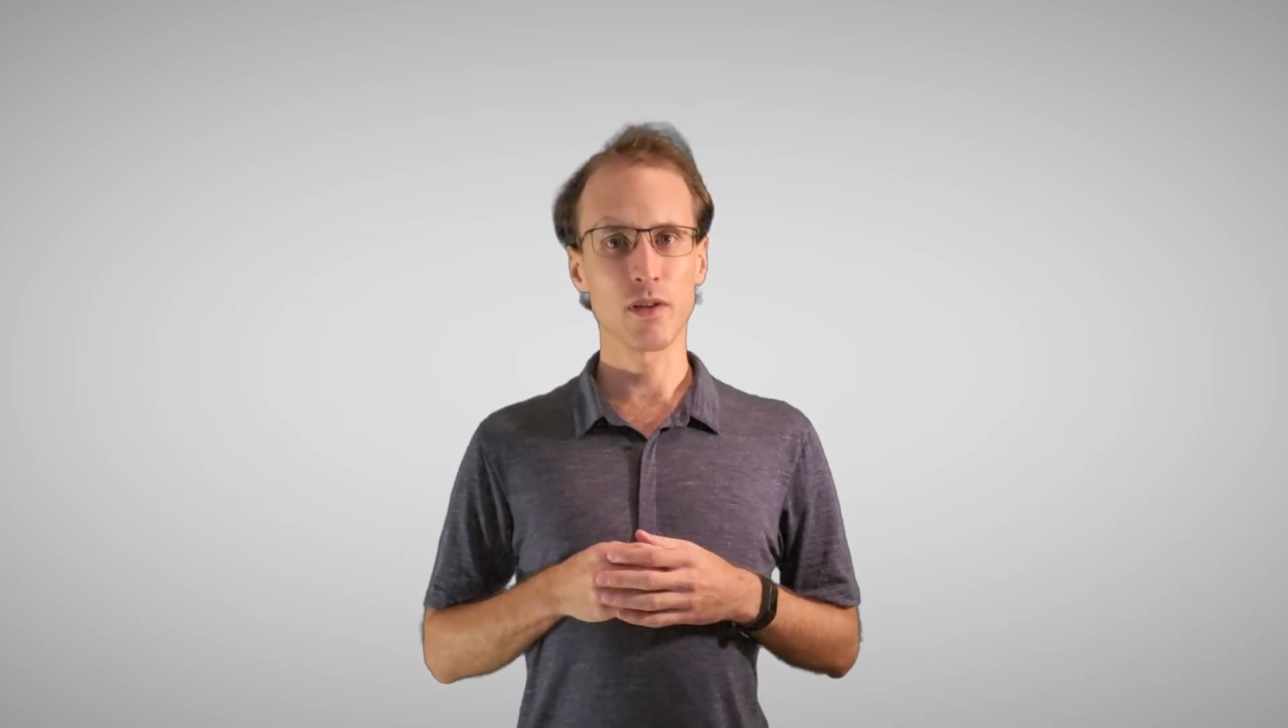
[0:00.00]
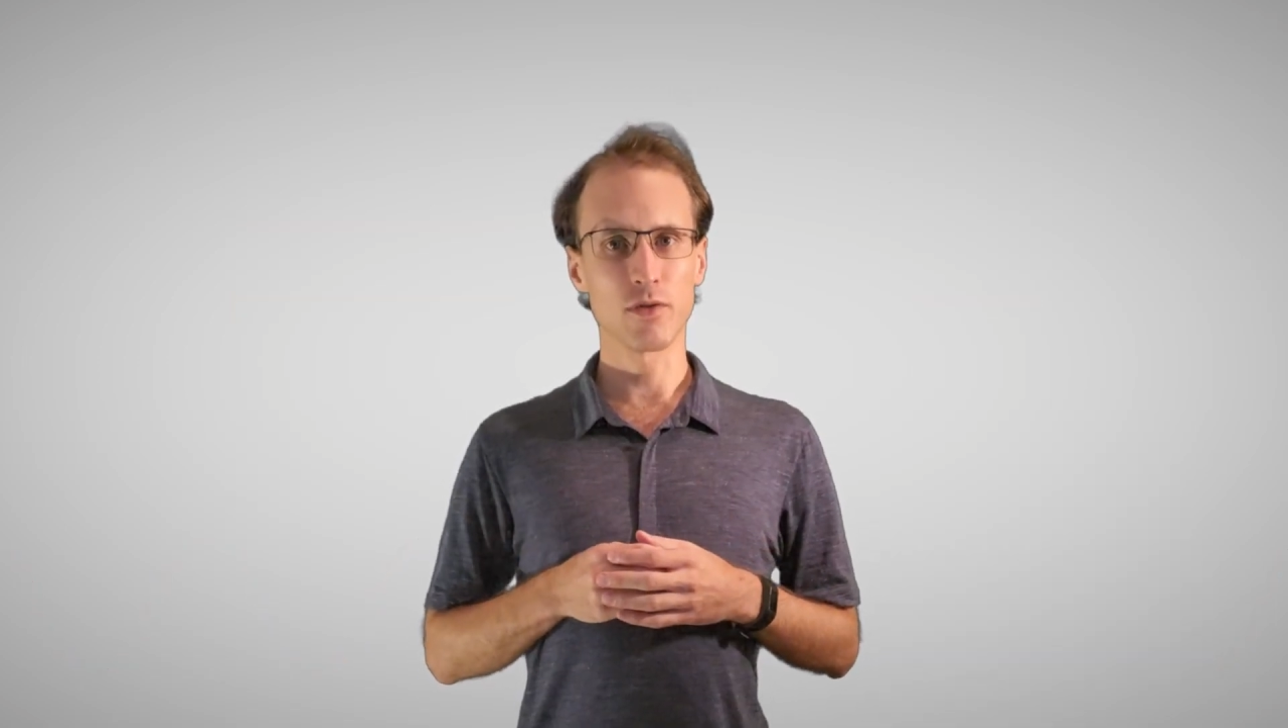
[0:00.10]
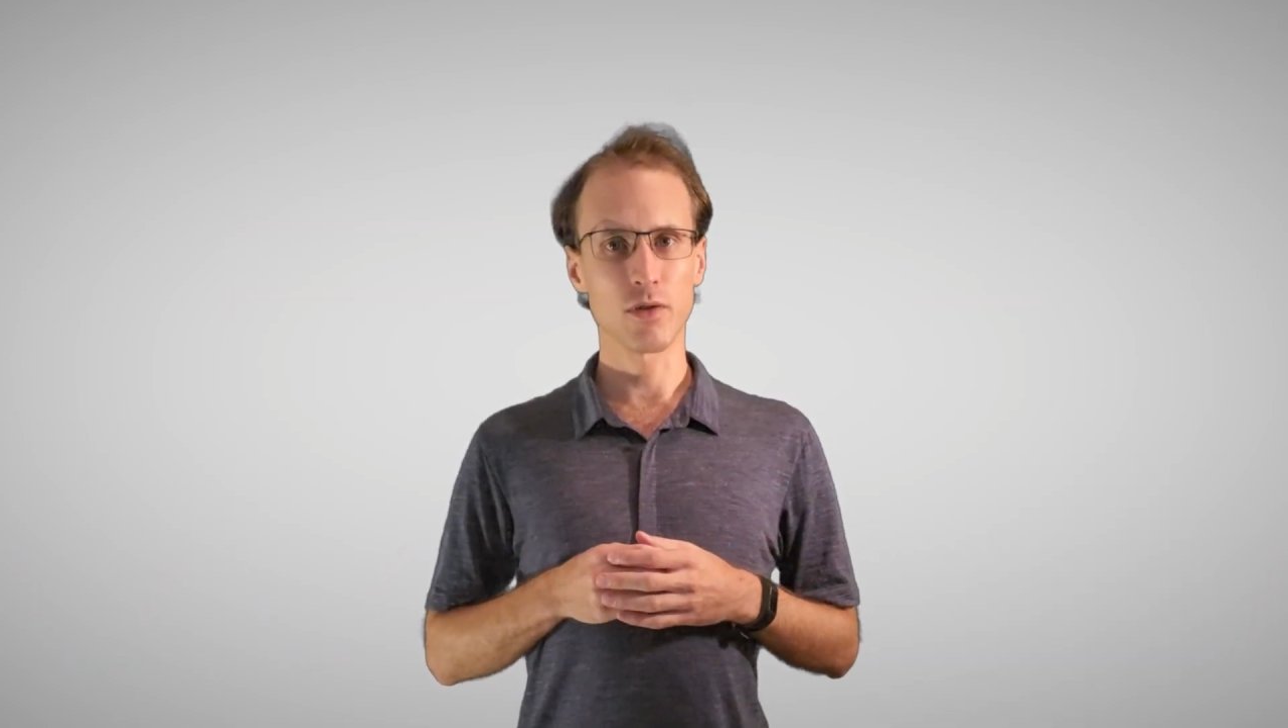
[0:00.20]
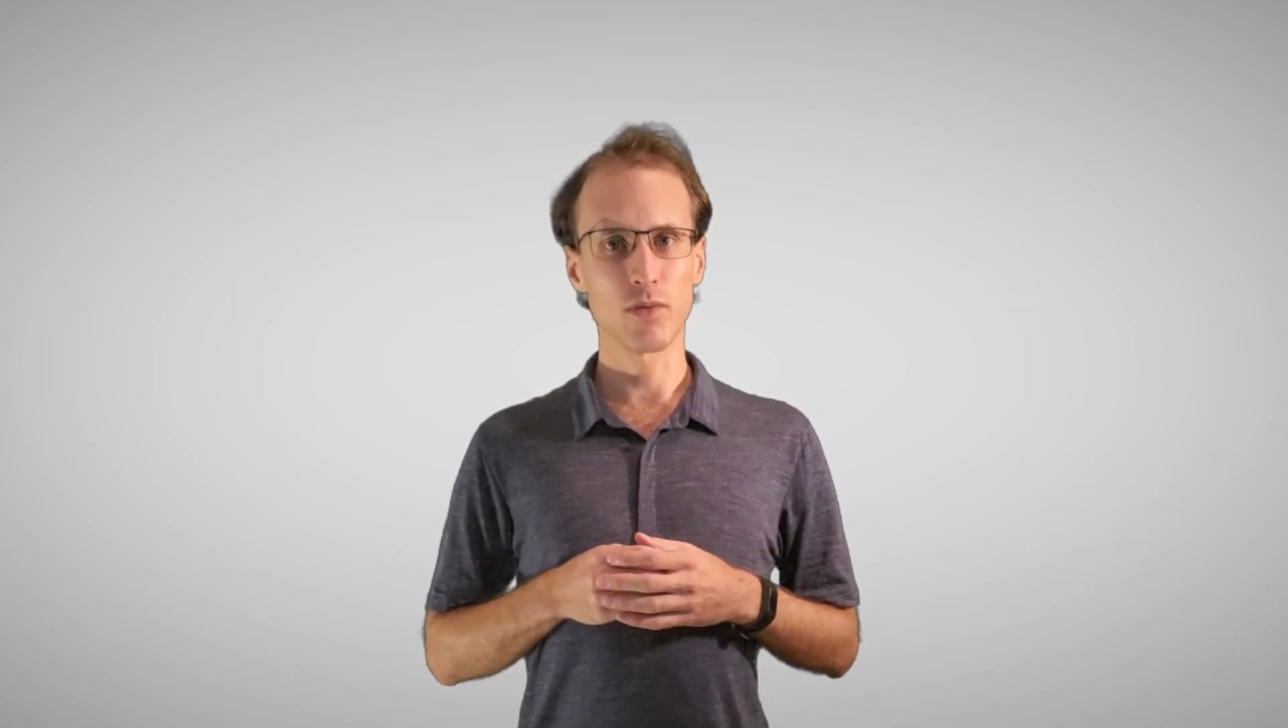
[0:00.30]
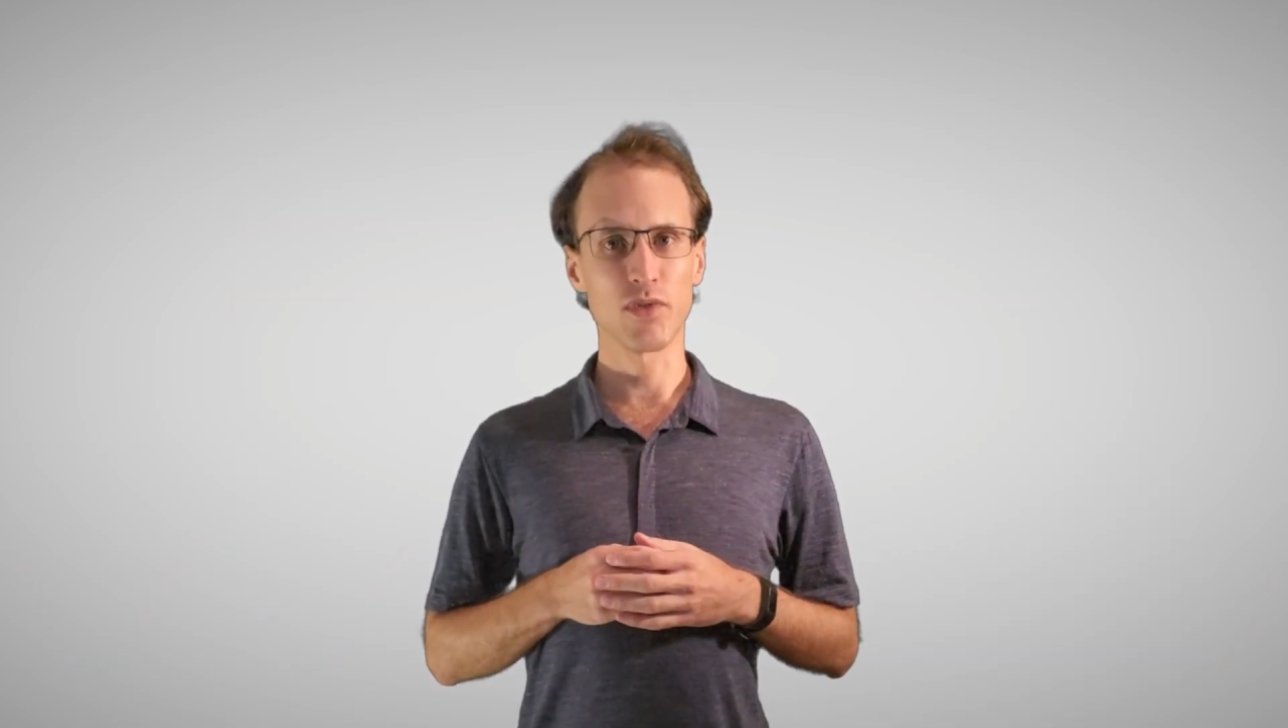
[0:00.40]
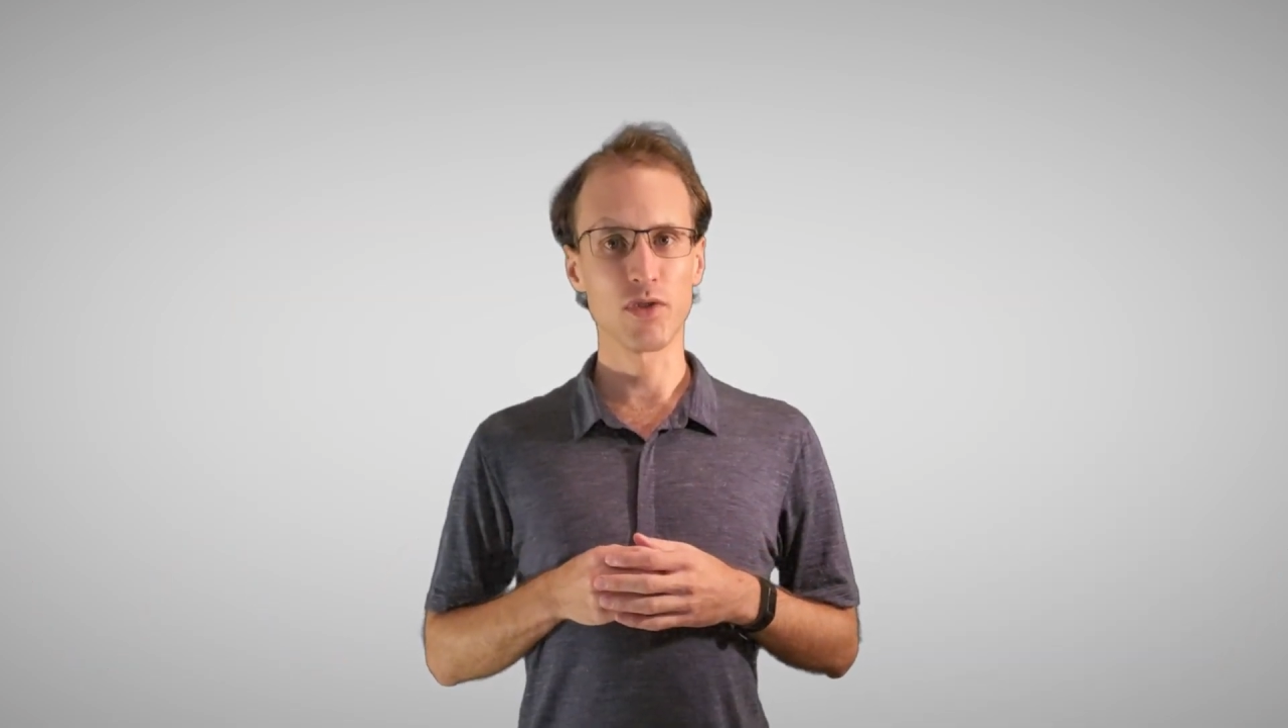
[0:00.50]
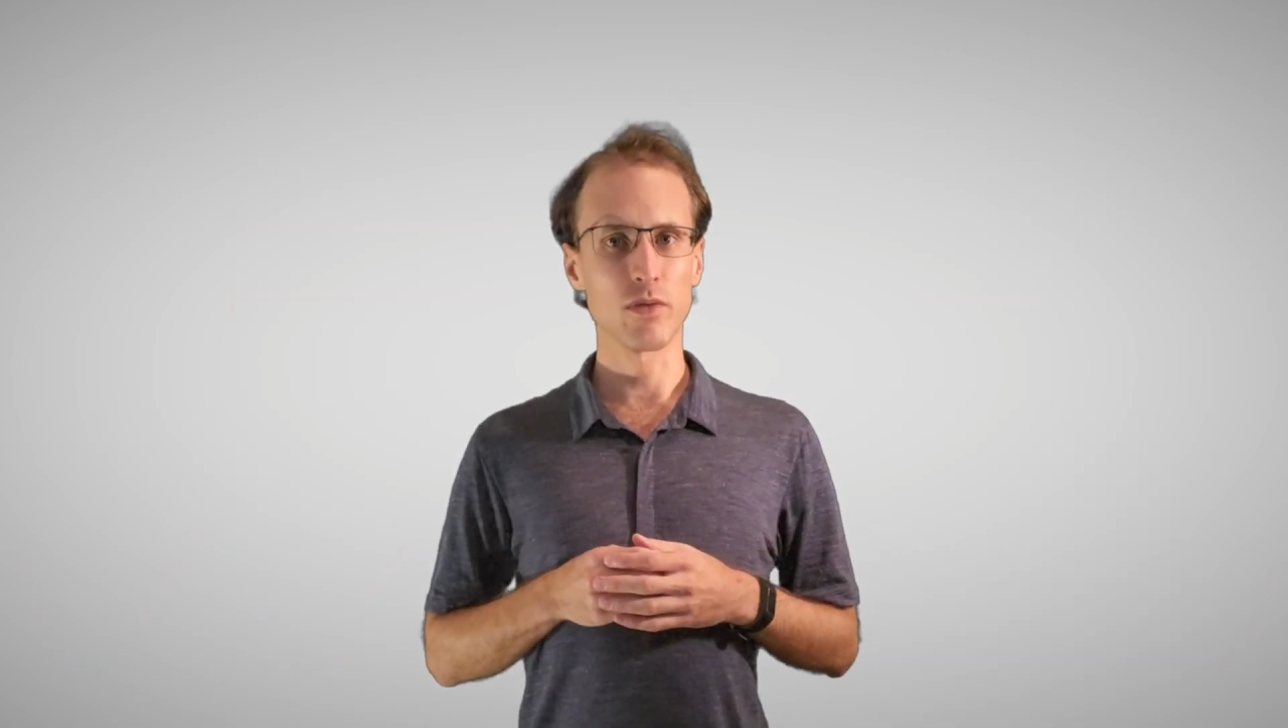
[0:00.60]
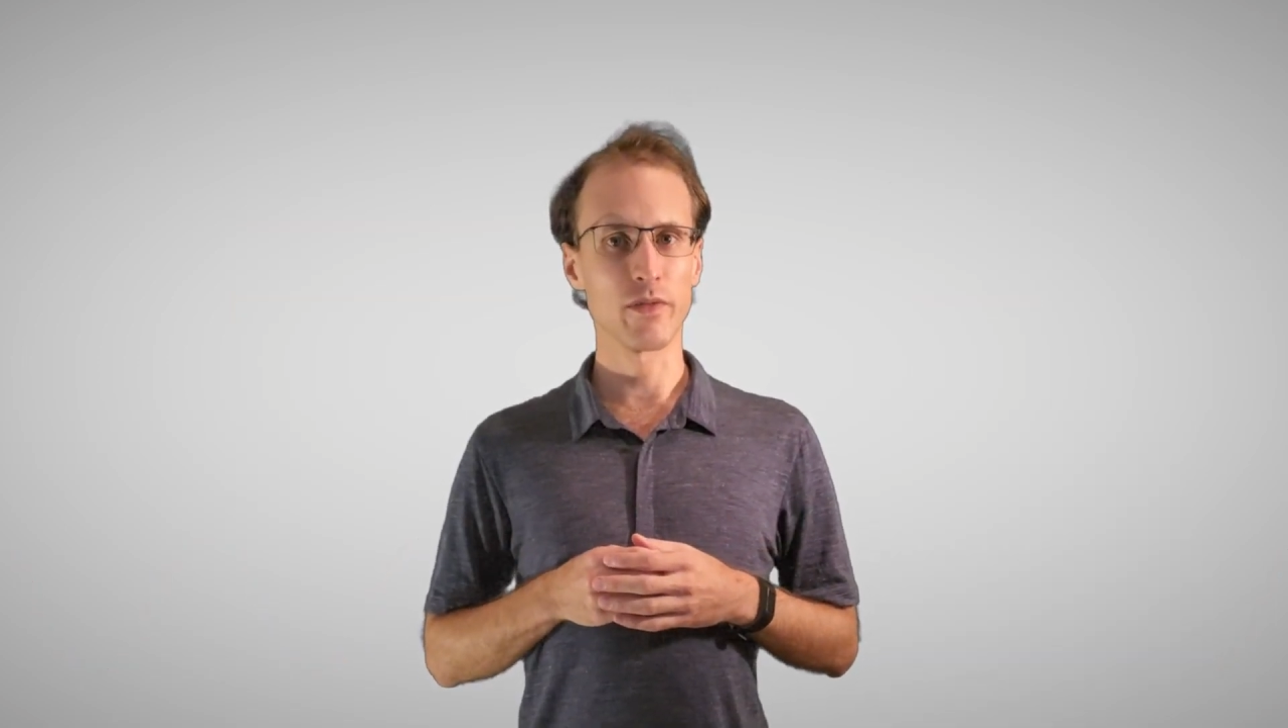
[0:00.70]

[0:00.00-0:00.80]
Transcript: controls issue if